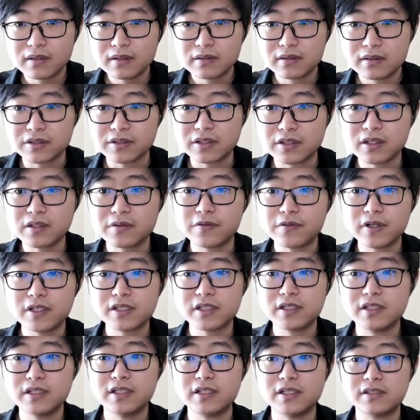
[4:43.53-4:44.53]
The third
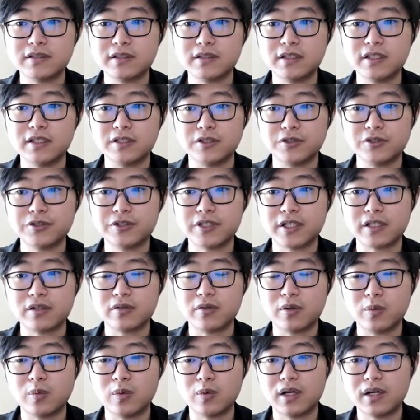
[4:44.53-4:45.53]
version is the intrinsic
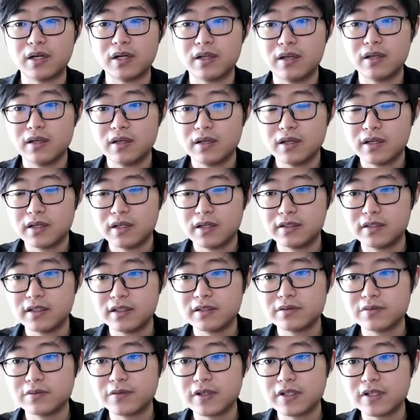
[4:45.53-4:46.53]
reward. In
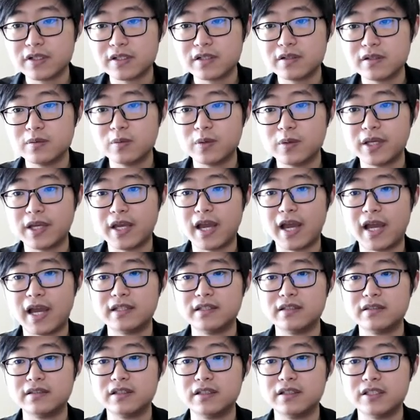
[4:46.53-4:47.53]
this version, we
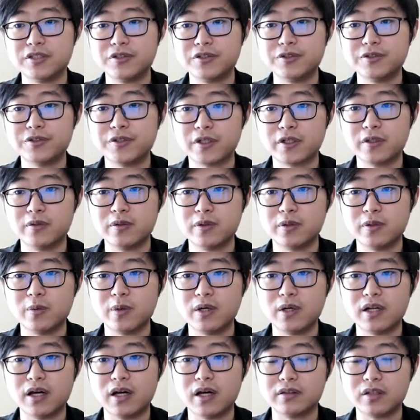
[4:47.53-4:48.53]
add the intrinsic
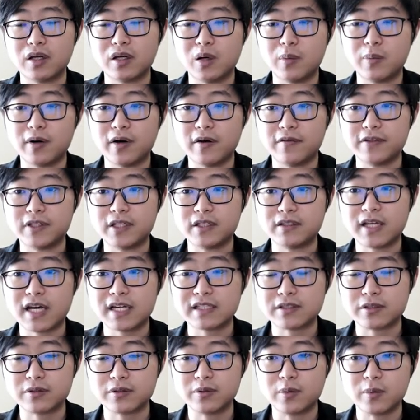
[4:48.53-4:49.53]
reward on top of the
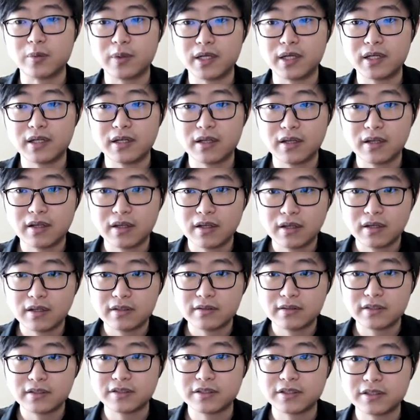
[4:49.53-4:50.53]
task reward.
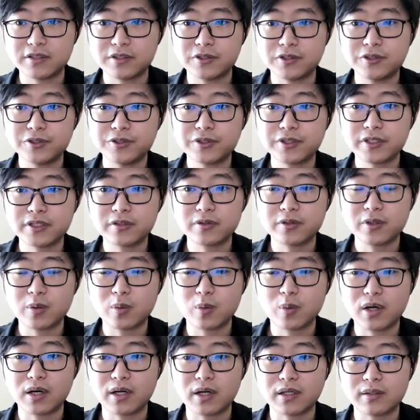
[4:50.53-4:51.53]
This intrinsic
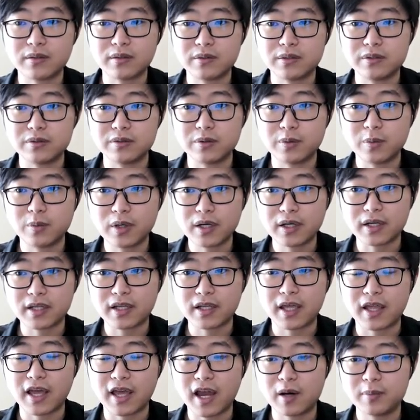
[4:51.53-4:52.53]
reward
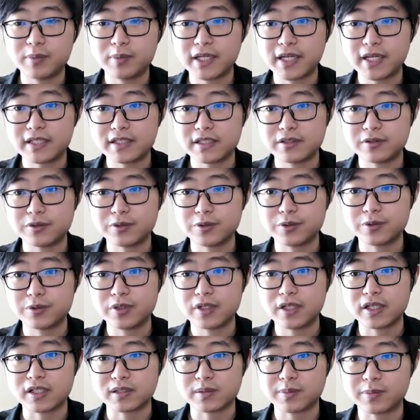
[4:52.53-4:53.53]
can help the agent to
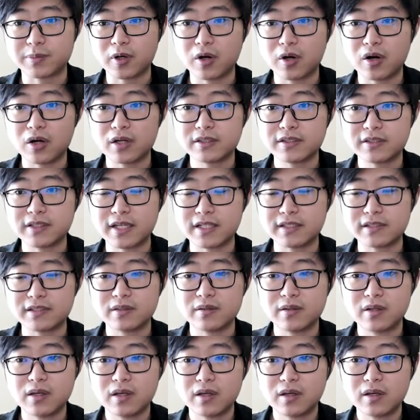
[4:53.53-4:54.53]
explore states
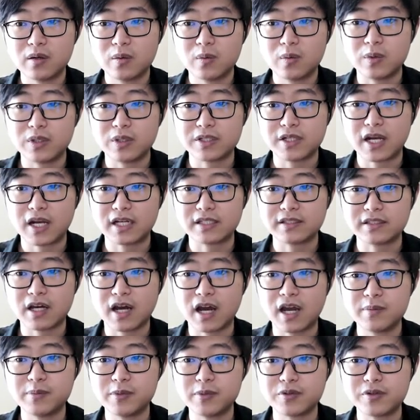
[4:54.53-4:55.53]
which has
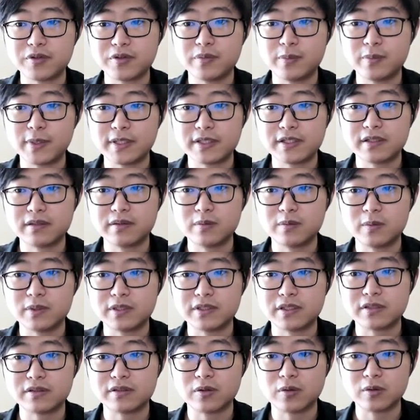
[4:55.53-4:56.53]
high mutual information
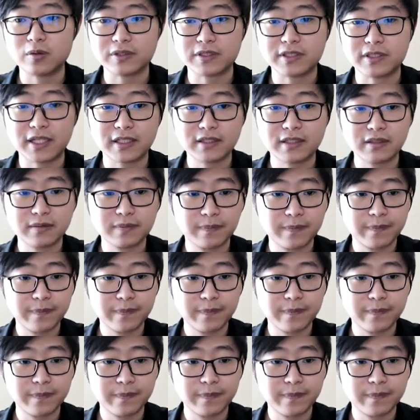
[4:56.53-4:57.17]
with its own state.